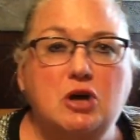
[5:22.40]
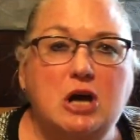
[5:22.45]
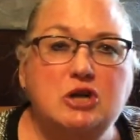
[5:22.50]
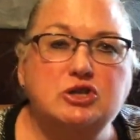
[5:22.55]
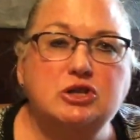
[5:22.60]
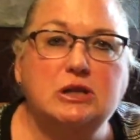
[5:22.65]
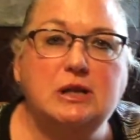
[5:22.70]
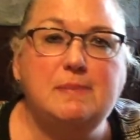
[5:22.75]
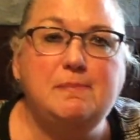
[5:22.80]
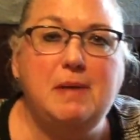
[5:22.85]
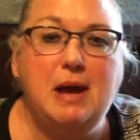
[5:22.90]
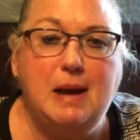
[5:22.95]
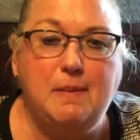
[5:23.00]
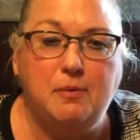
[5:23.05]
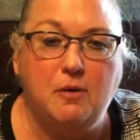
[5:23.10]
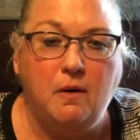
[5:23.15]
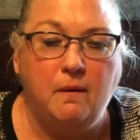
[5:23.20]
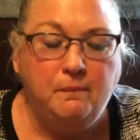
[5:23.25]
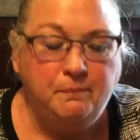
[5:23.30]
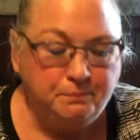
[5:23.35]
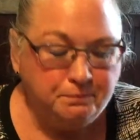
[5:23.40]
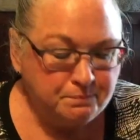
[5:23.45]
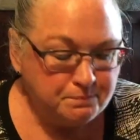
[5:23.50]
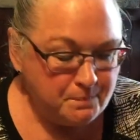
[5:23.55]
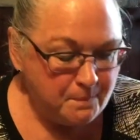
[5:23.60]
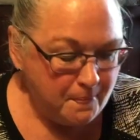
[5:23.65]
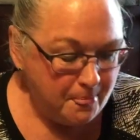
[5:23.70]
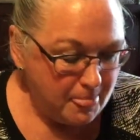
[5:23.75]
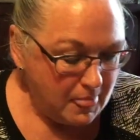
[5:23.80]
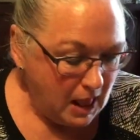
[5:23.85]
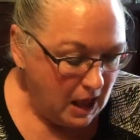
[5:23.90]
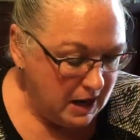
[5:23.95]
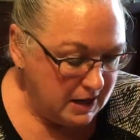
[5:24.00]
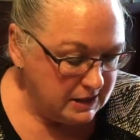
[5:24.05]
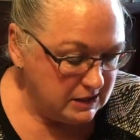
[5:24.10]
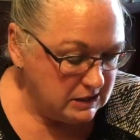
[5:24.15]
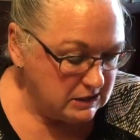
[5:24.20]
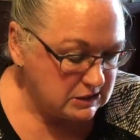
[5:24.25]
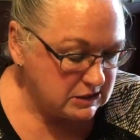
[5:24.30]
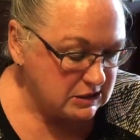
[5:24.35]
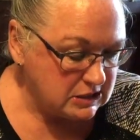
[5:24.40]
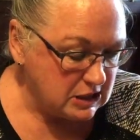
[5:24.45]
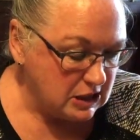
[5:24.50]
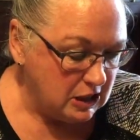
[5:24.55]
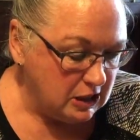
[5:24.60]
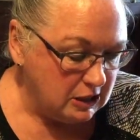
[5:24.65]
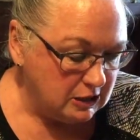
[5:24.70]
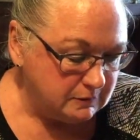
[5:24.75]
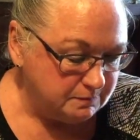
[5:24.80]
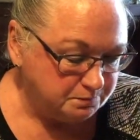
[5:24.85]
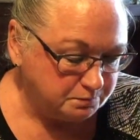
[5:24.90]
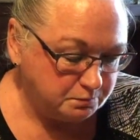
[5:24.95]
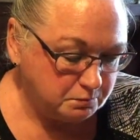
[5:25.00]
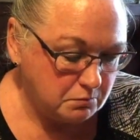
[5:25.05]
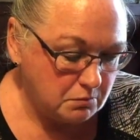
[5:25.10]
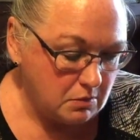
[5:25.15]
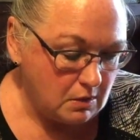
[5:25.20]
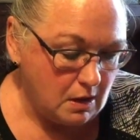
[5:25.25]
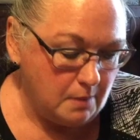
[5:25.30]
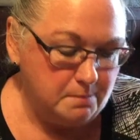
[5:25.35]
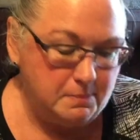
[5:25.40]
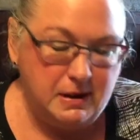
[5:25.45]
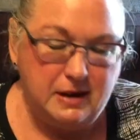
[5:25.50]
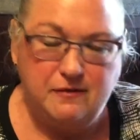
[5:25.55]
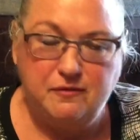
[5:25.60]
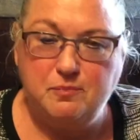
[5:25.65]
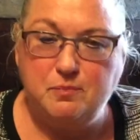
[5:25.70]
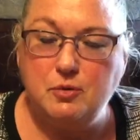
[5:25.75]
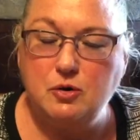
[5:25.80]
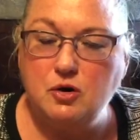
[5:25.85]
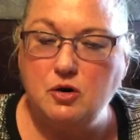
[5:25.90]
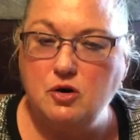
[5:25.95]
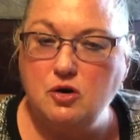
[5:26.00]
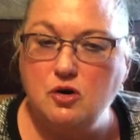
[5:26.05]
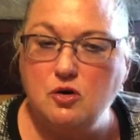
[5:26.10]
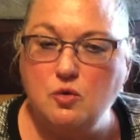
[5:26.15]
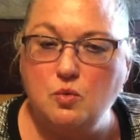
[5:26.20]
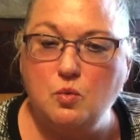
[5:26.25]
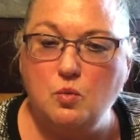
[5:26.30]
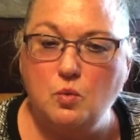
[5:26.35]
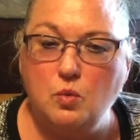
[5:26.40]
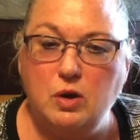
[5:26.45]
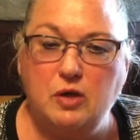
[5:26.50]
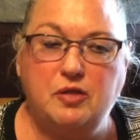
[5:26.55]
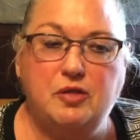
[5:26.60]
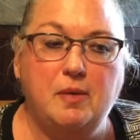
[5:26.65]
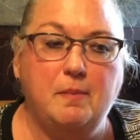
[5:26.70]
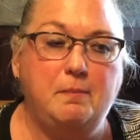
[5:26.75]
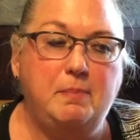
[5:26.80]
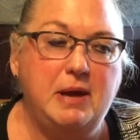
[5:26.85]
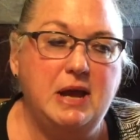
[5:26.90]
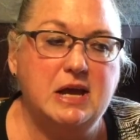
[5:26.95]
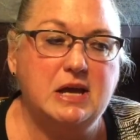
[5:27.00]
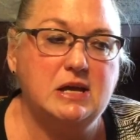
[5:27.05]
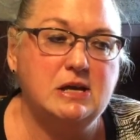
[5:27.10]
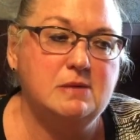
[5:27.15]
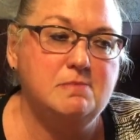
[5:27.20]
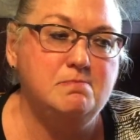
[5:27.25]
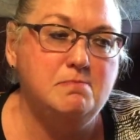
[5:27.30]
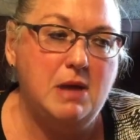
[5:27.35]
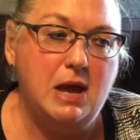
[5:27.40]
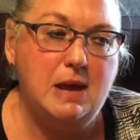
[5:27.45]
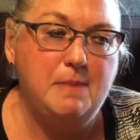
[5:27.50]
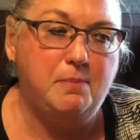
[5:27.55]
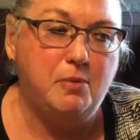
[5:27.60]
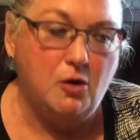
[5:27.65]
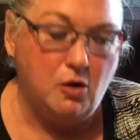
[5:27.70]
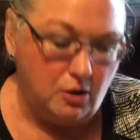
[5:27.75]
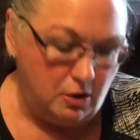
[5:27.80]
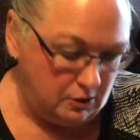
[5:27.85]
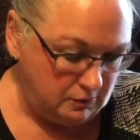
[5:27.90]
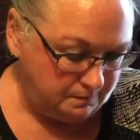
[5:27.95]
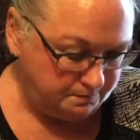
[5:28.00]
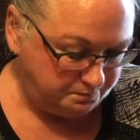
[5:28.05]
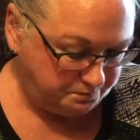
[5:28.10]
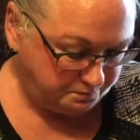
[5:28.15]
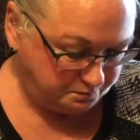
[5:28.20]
Tragically maple. And it's a beef burger with bacon, maple,